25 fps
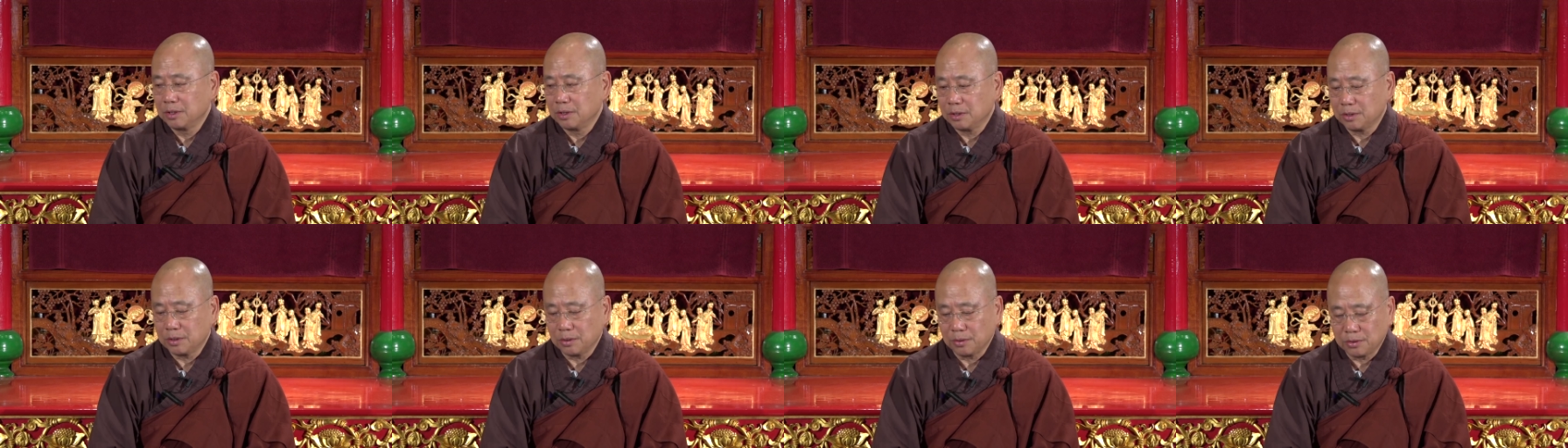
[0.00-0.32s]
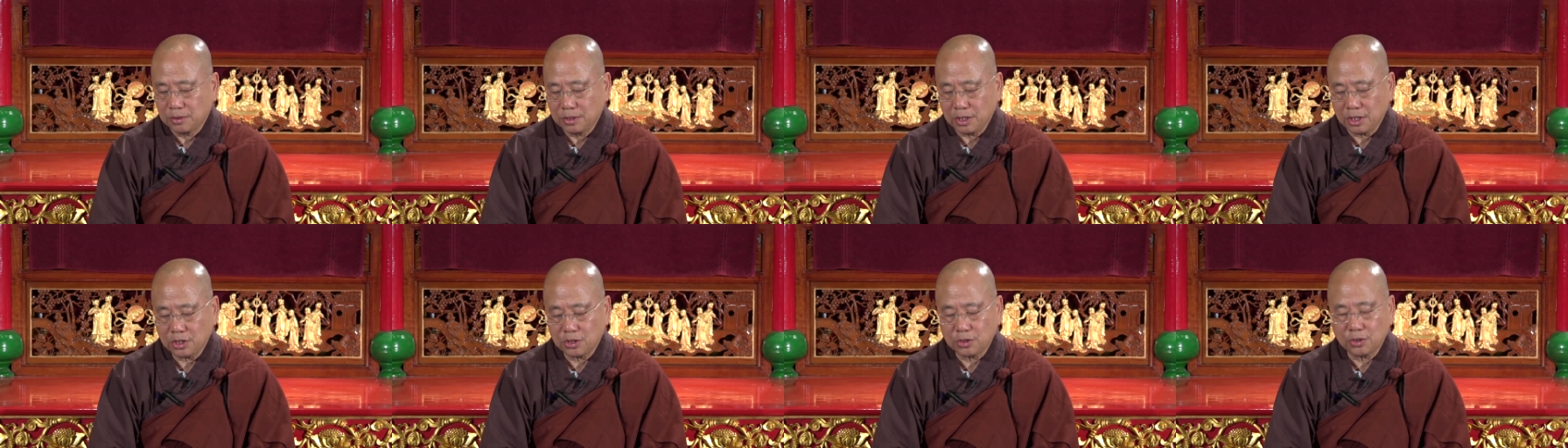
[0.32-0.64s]

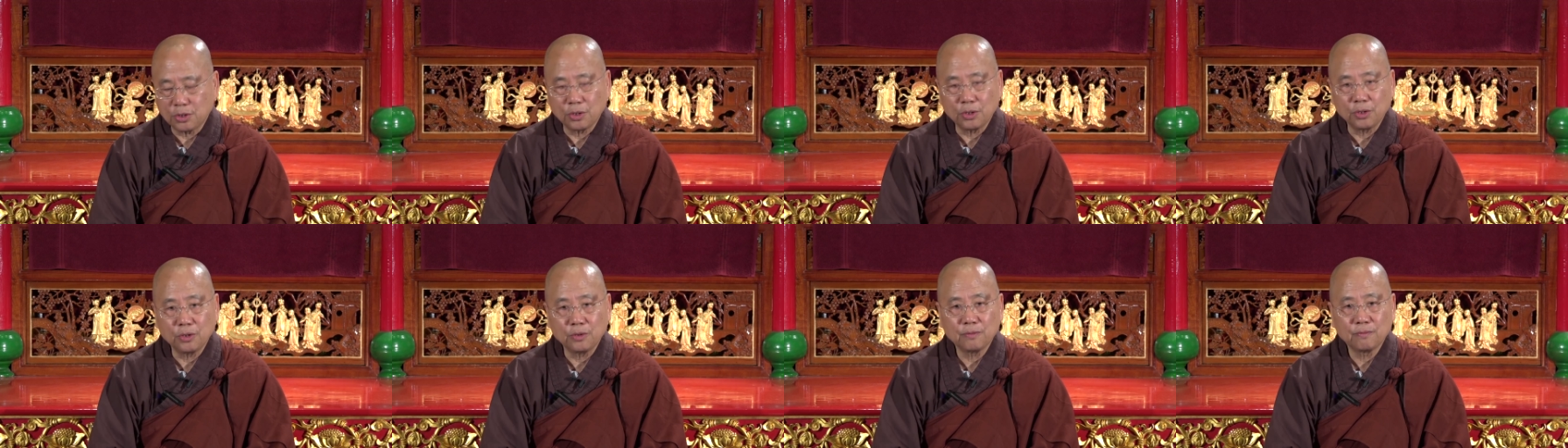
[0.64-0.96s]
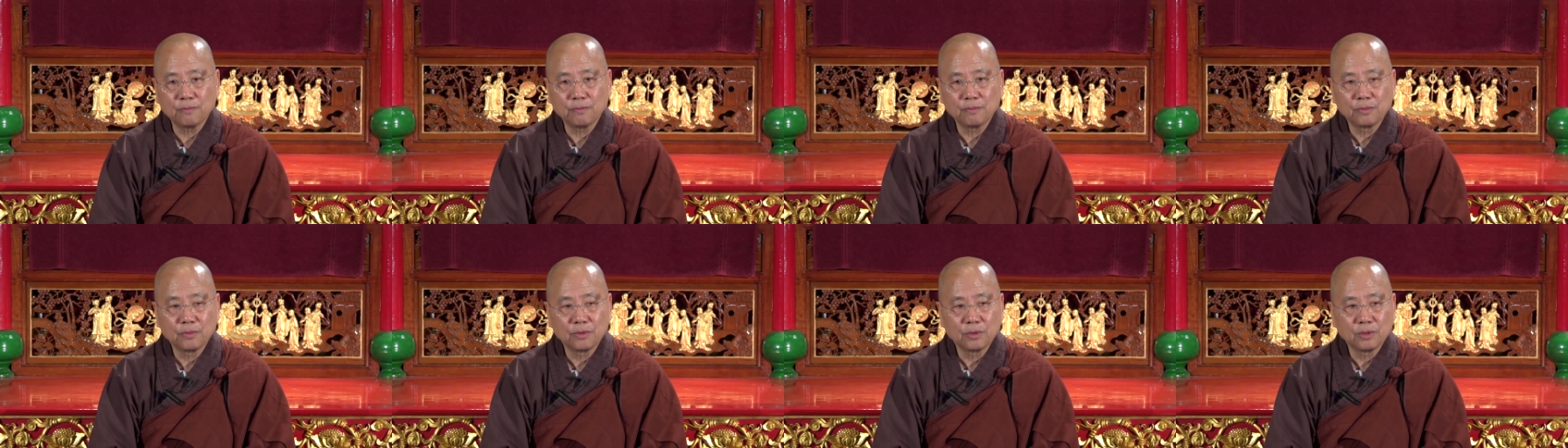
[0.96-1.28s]
So just
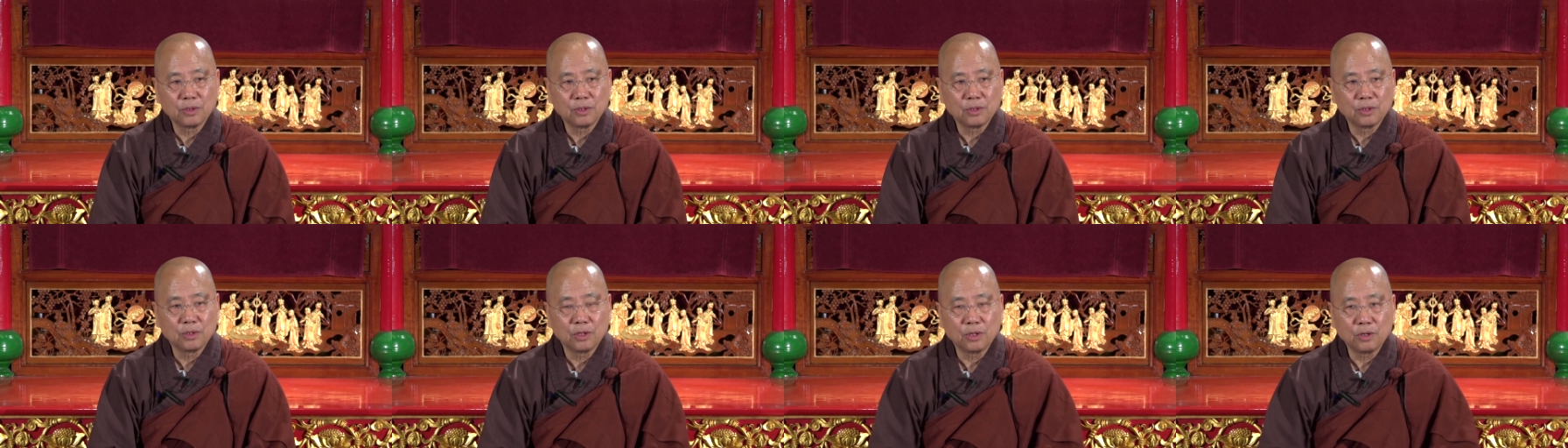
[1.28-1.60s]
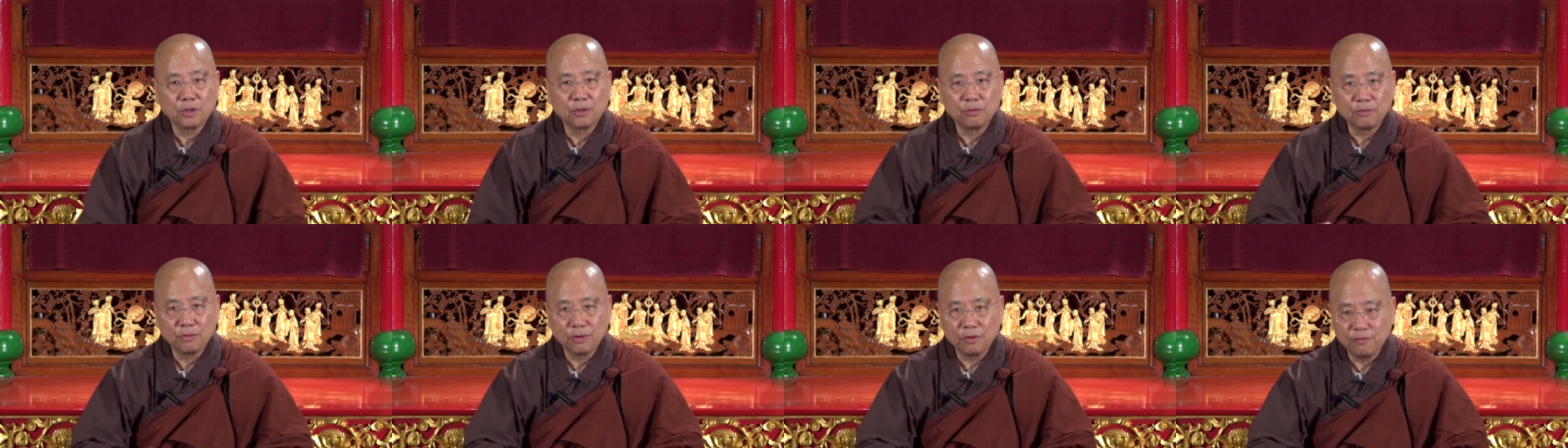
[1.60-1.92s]
to
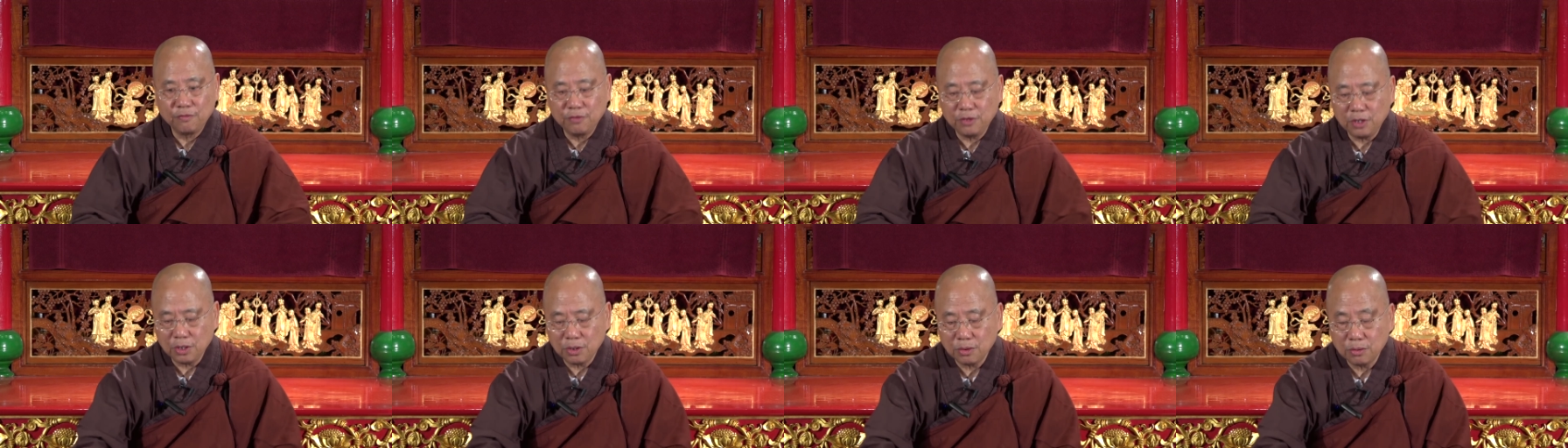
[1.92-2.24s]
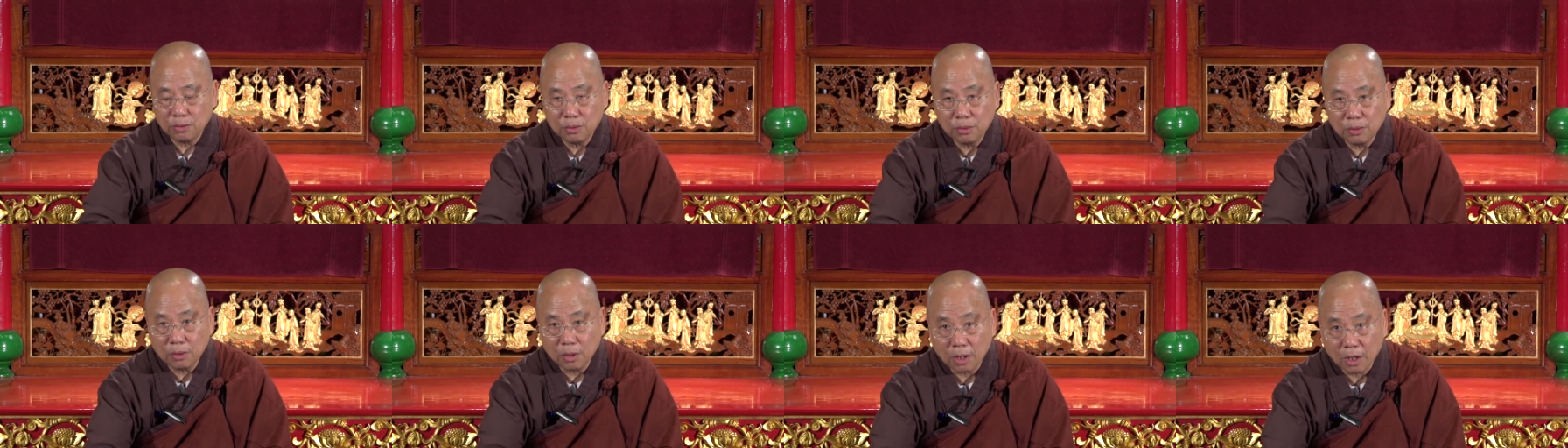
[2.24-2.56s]

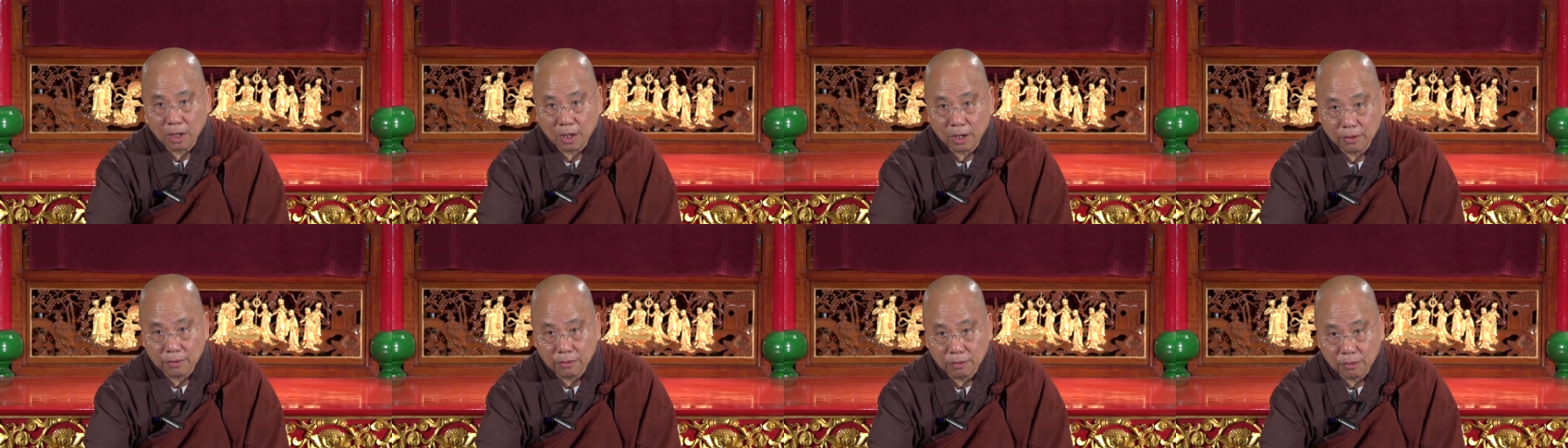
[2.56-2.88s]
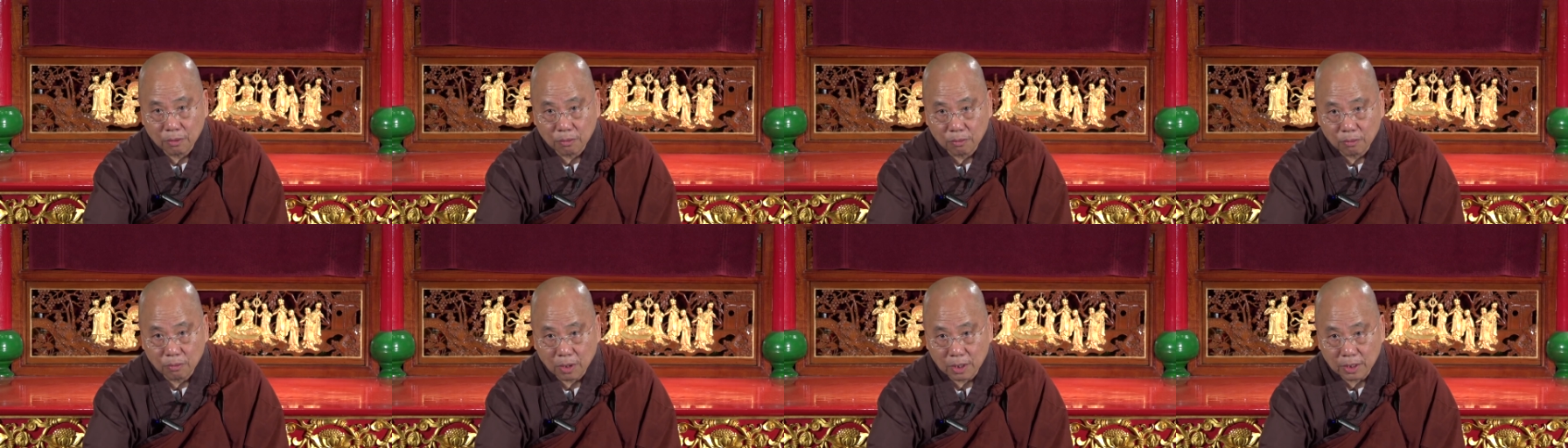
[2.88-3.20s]
review
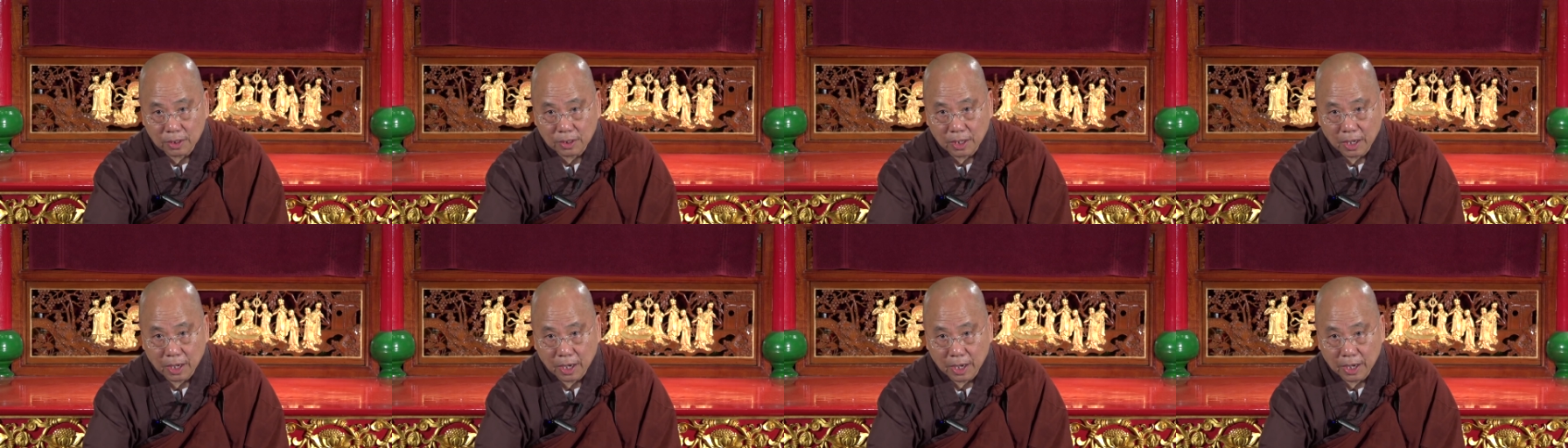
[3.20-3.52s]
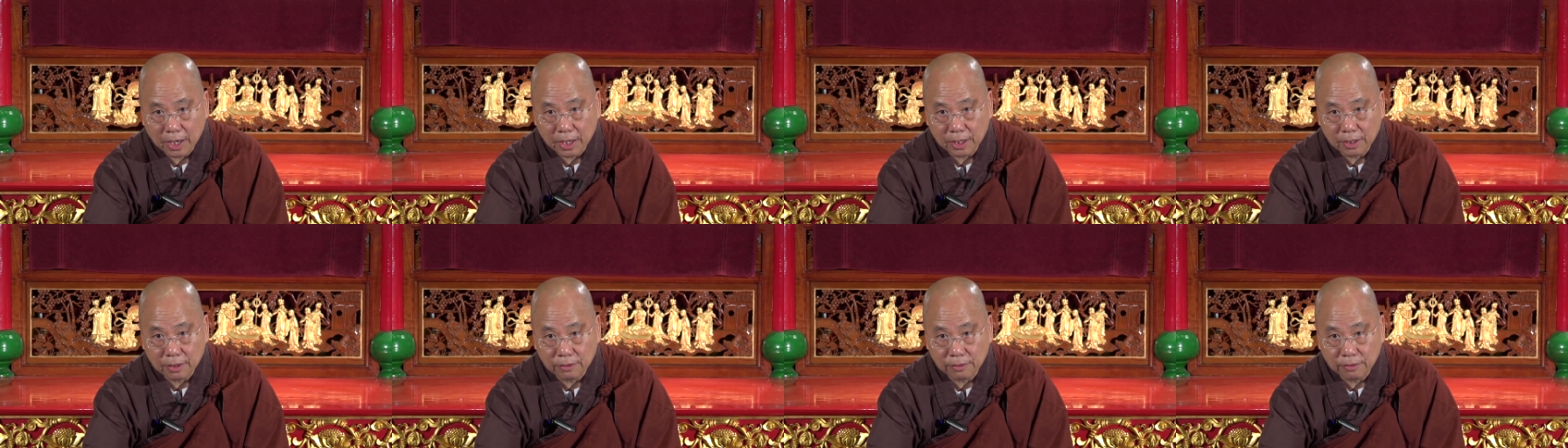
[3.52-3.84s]
on what
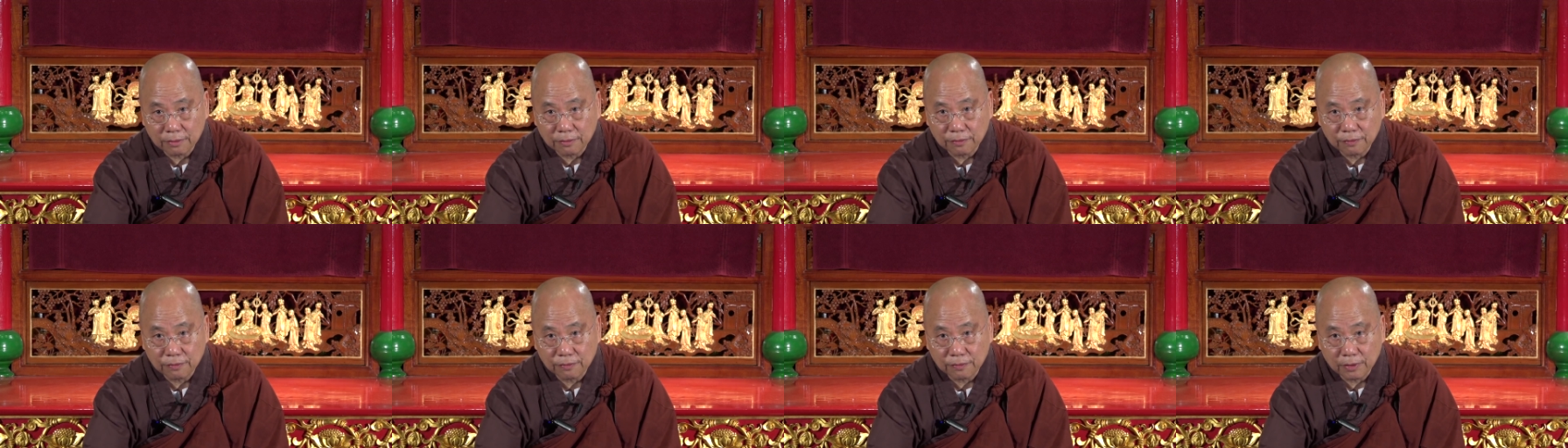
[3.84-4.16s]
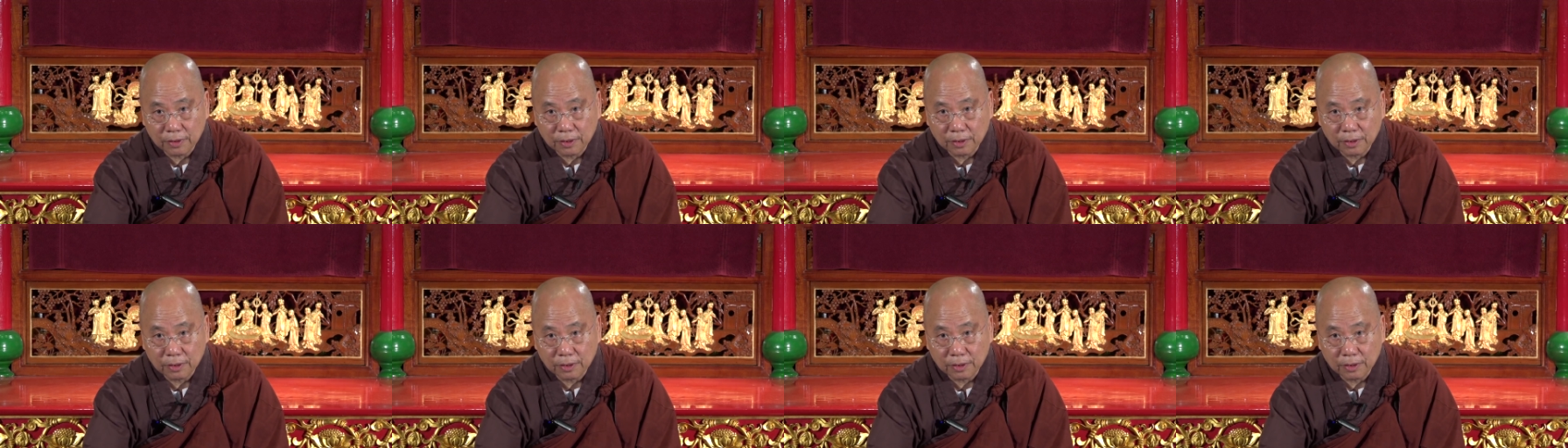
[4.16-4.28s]
kind of,